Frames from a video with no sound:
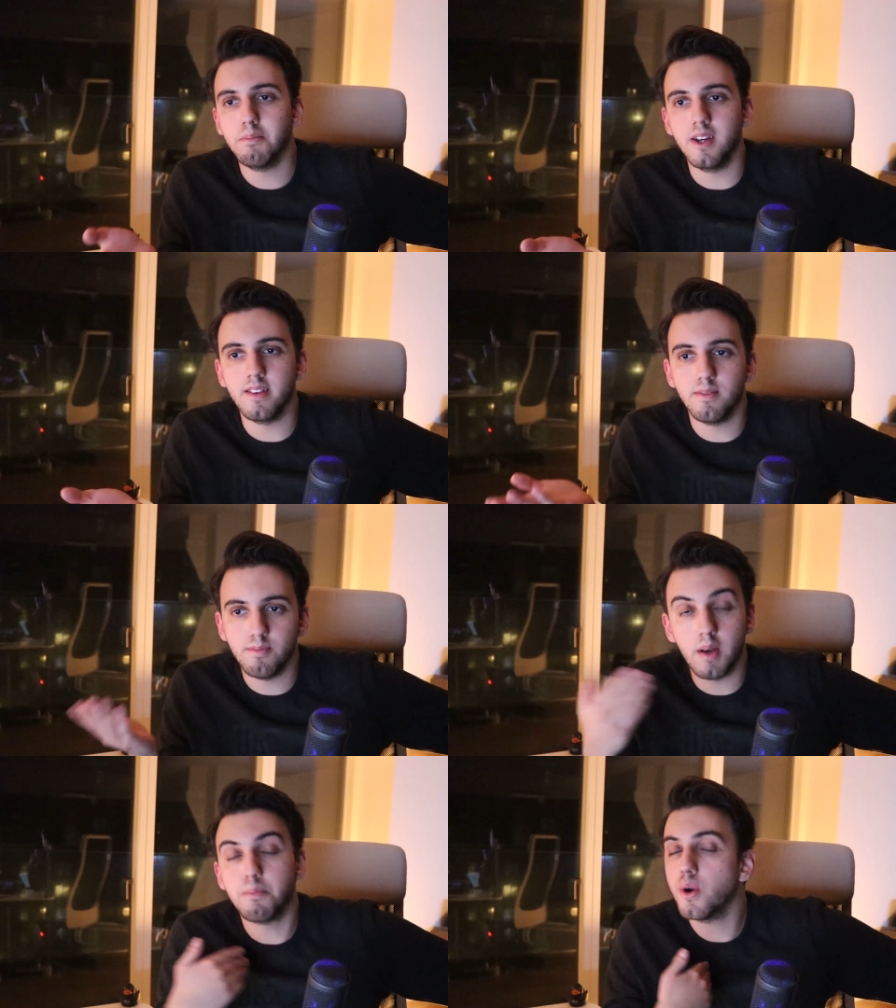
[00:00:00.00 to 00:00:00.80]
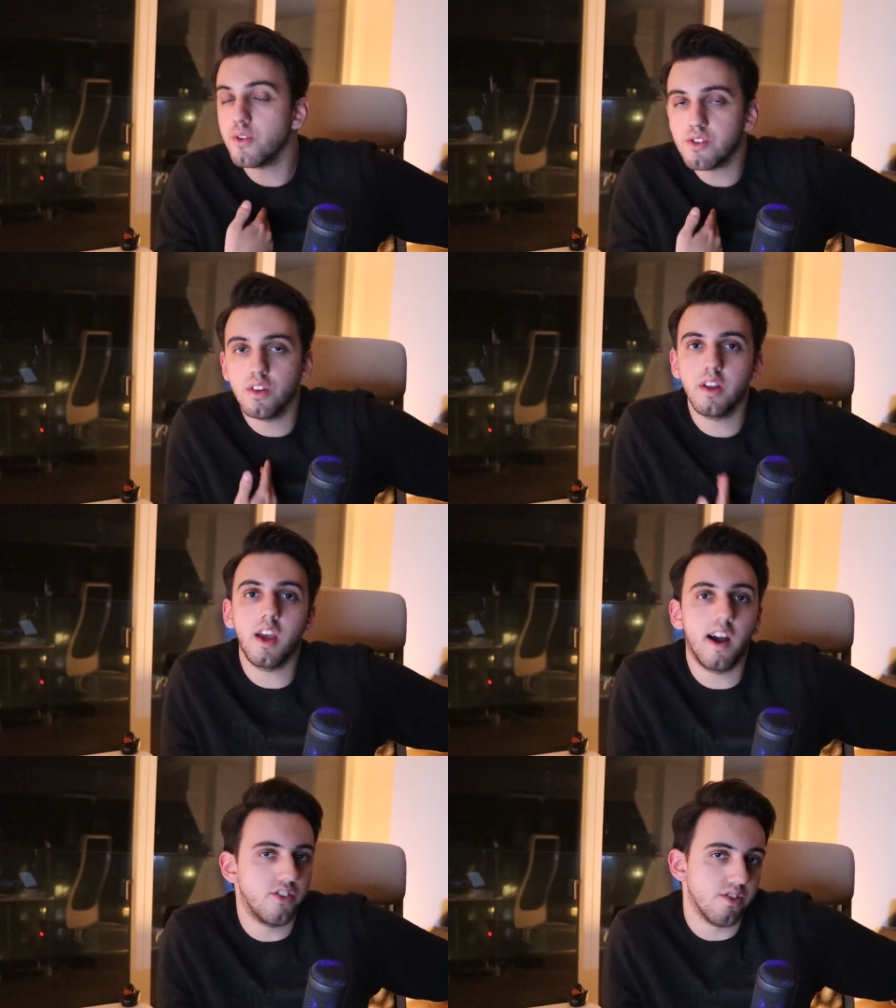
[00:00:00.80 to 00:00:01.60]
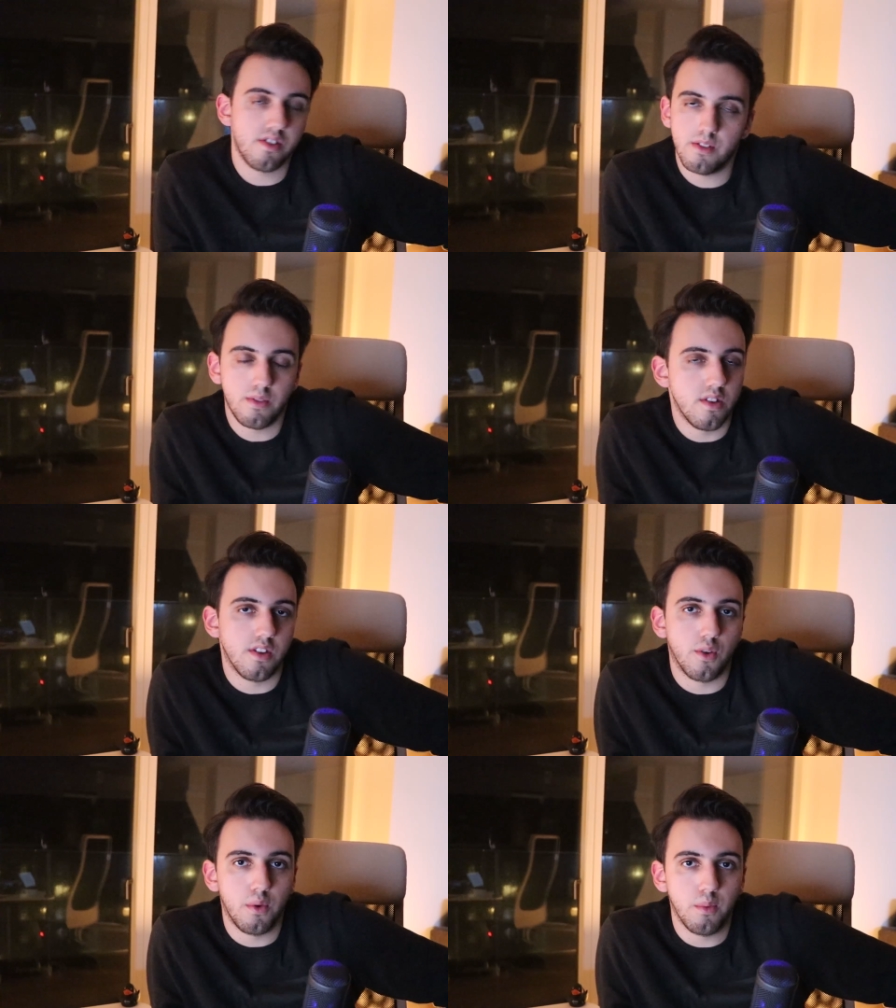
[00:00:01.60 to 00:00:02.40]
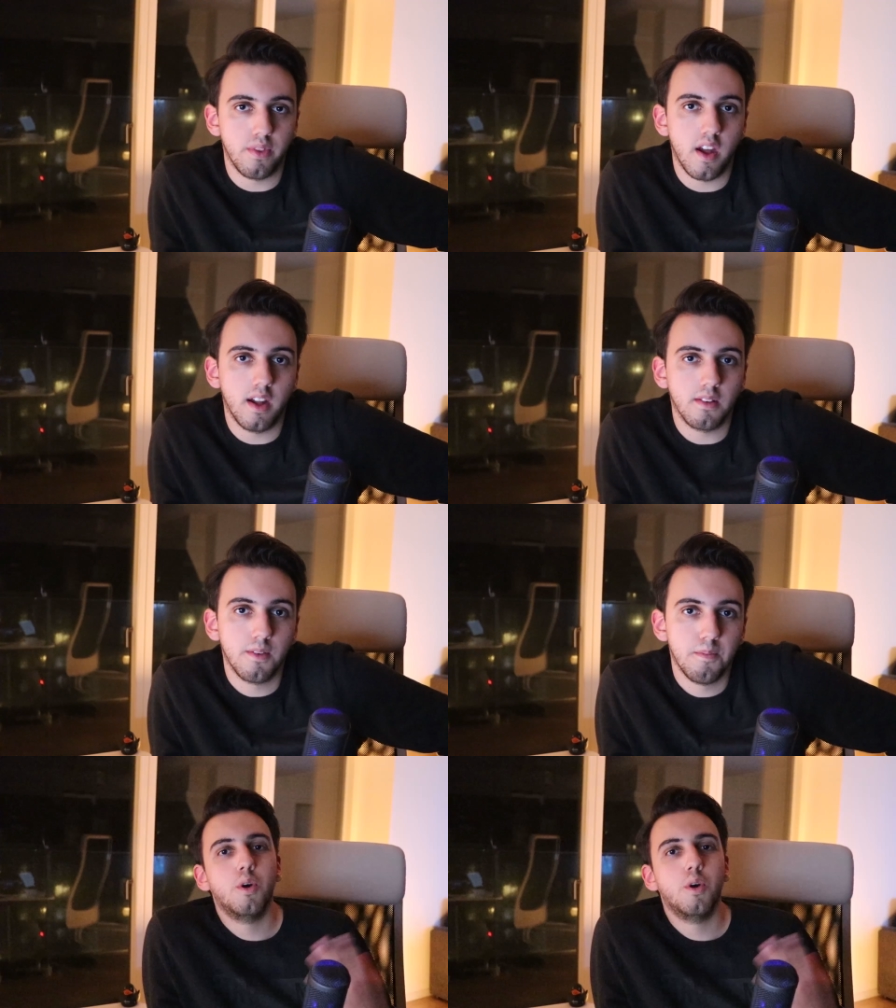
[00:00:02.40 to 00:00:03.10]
But personally, I just disagree with that.